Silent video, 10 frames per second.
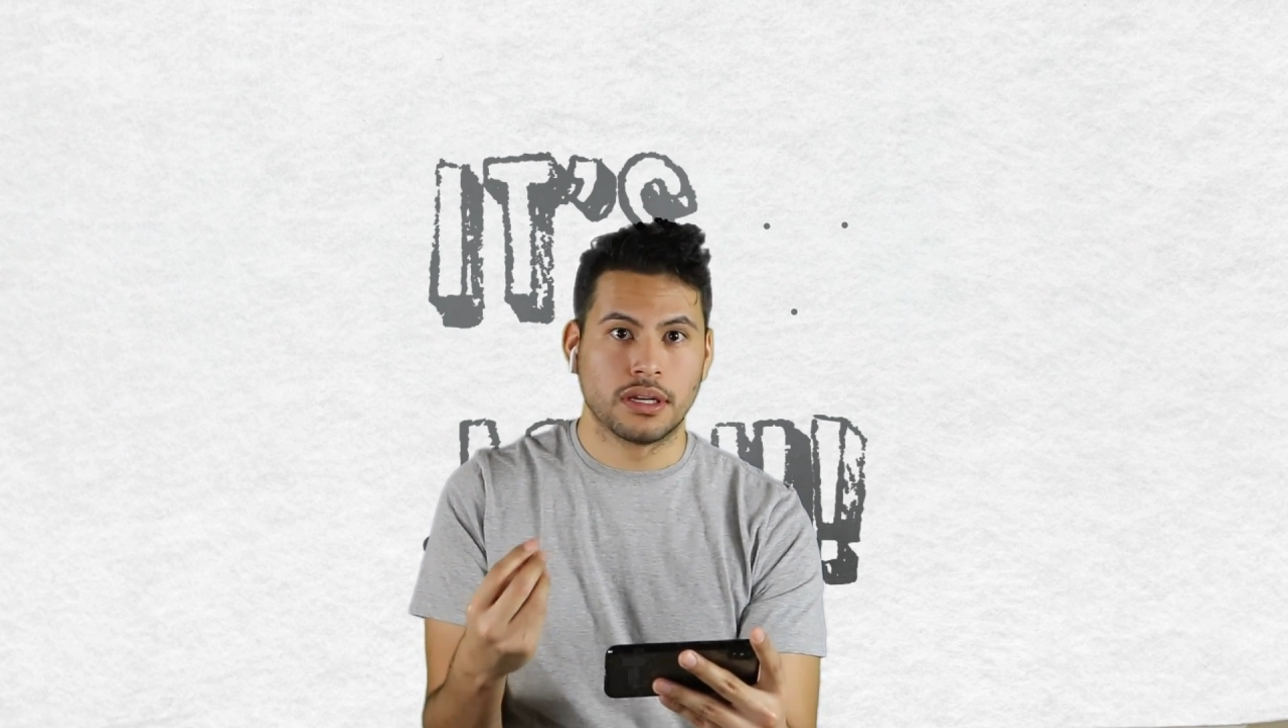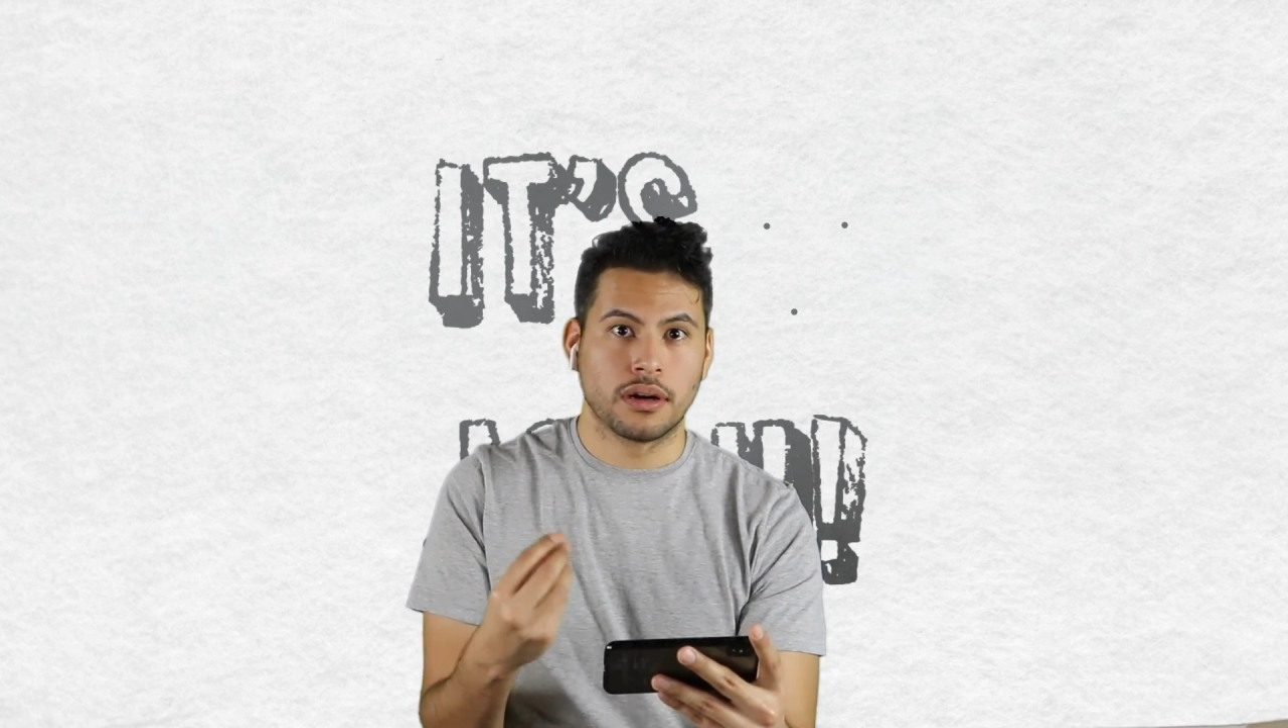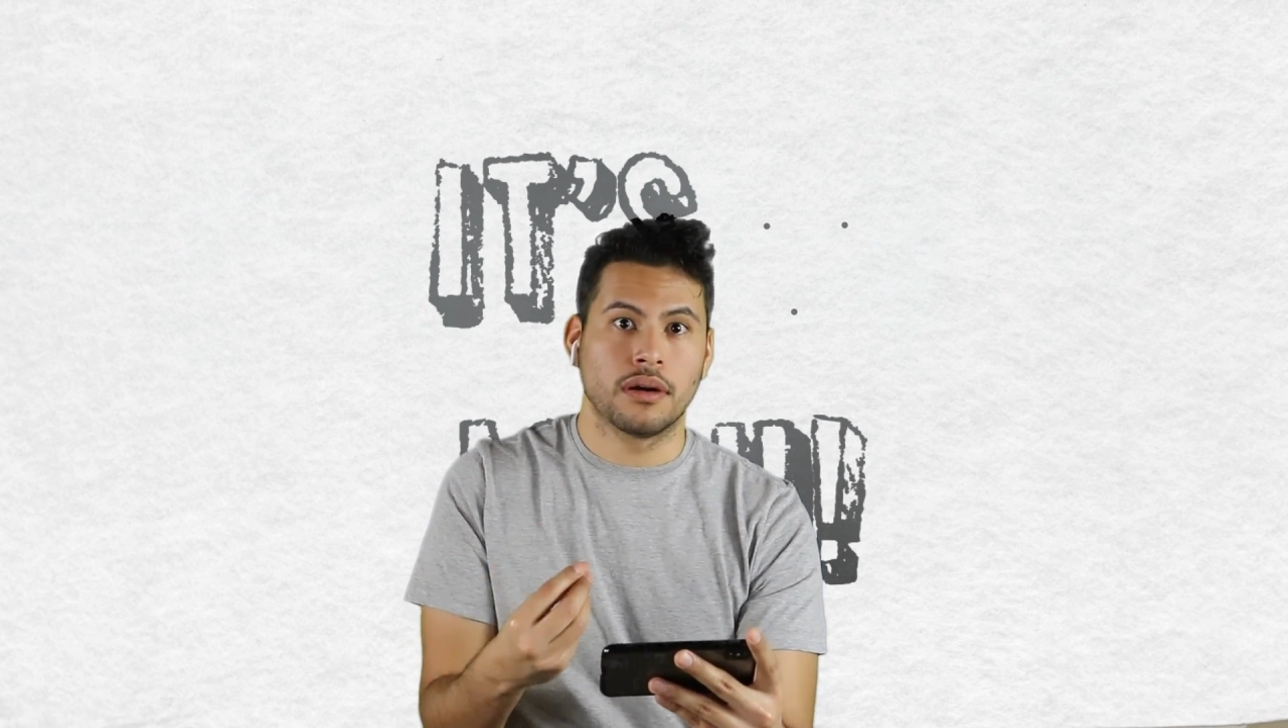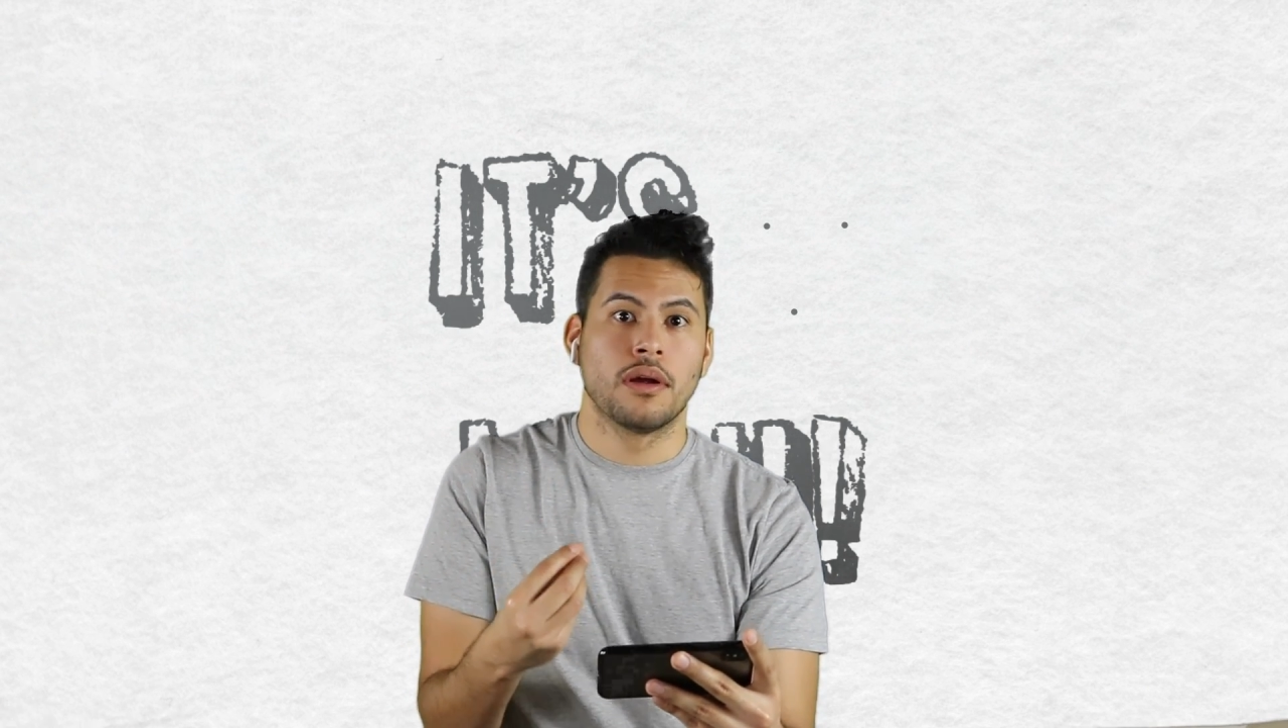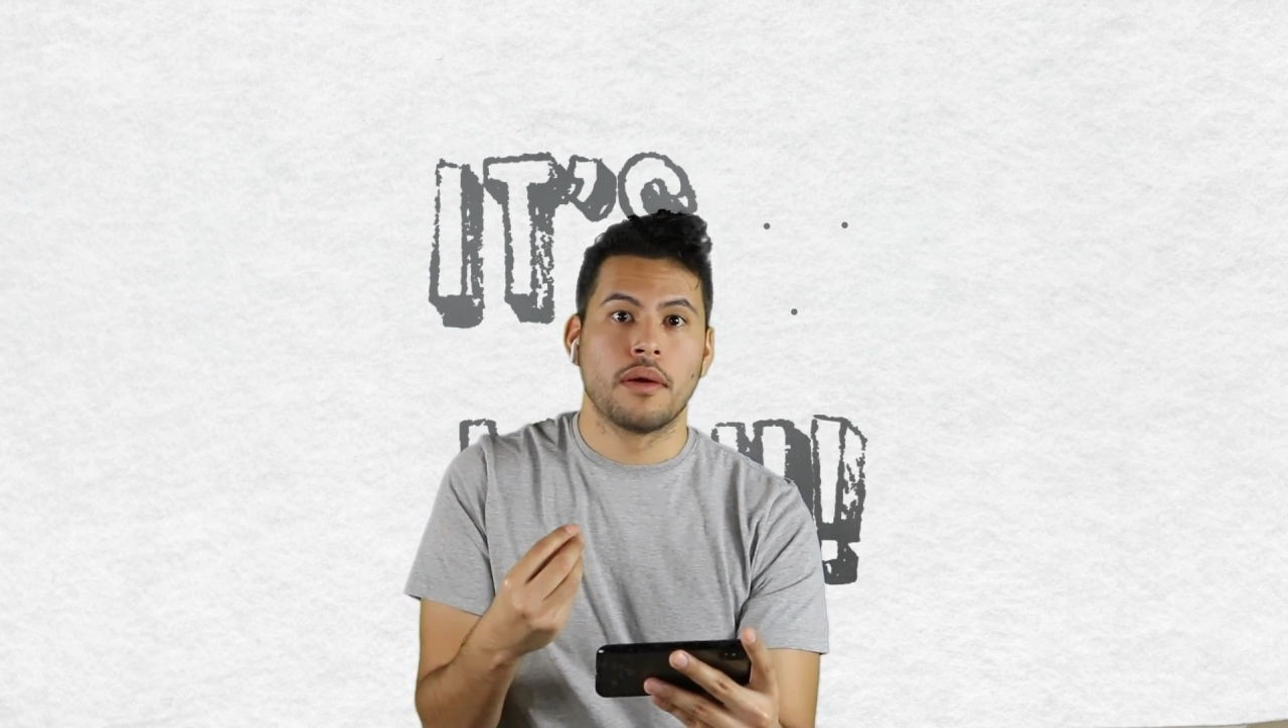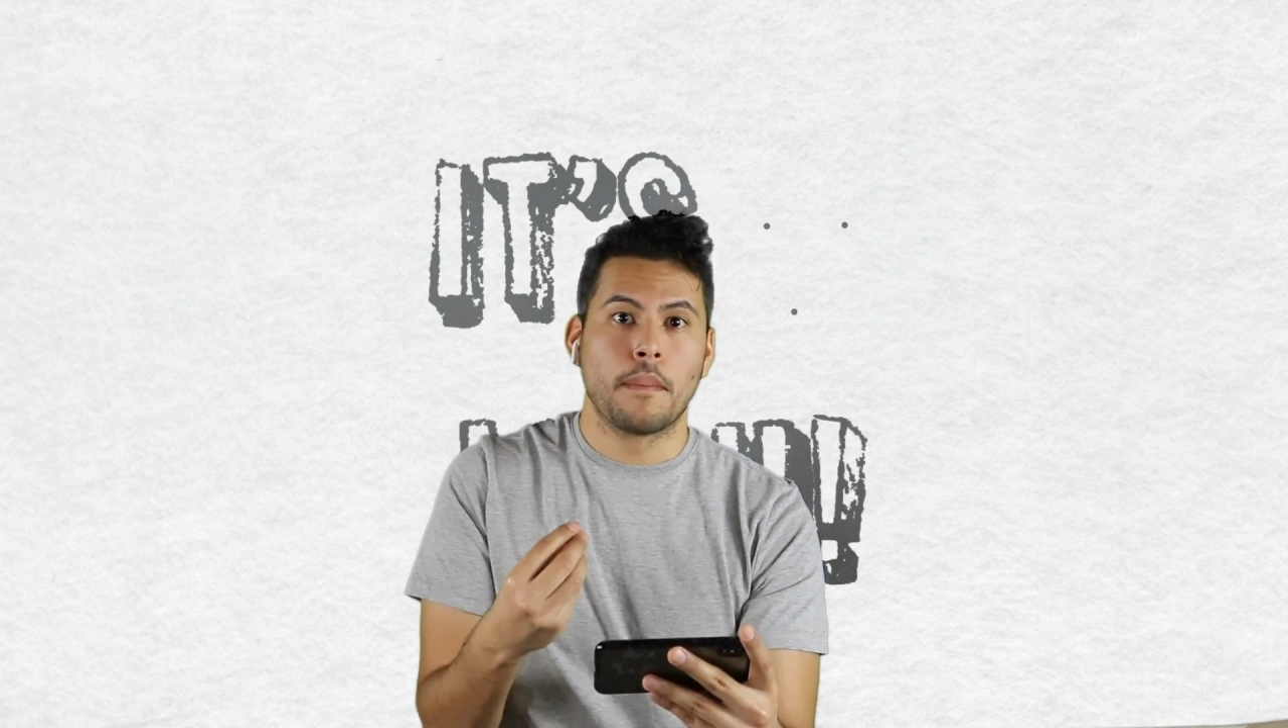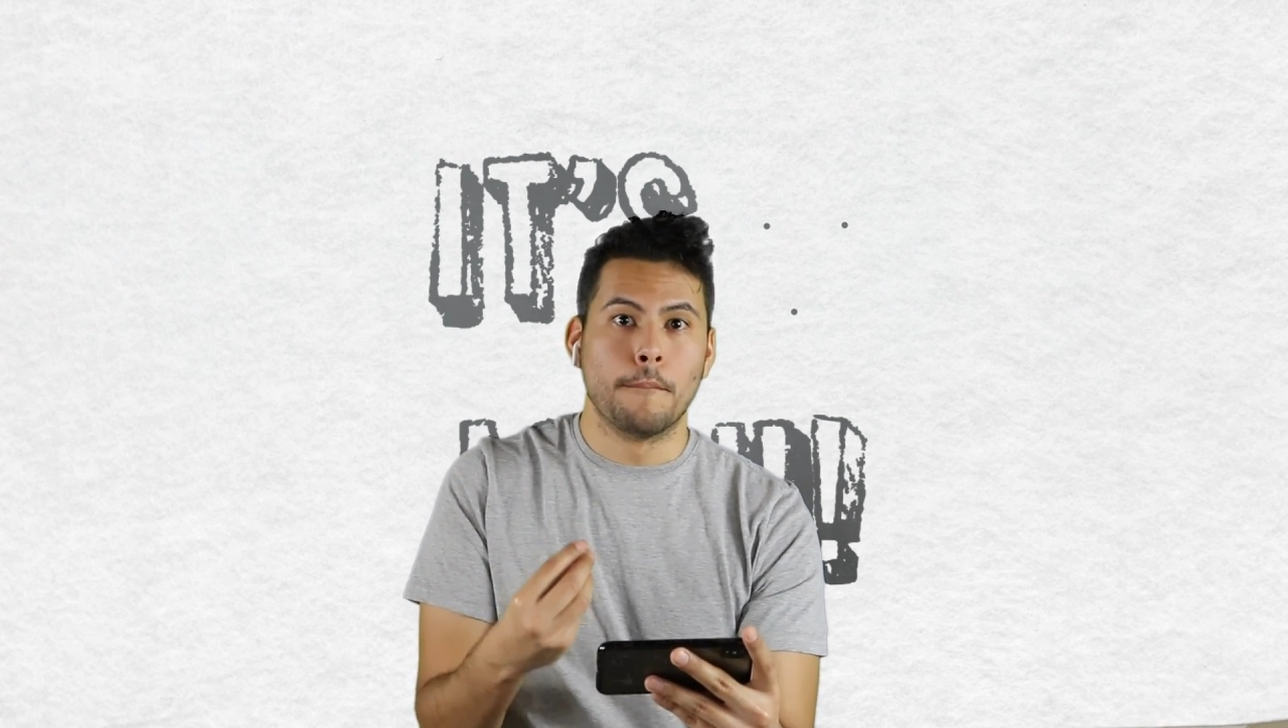they're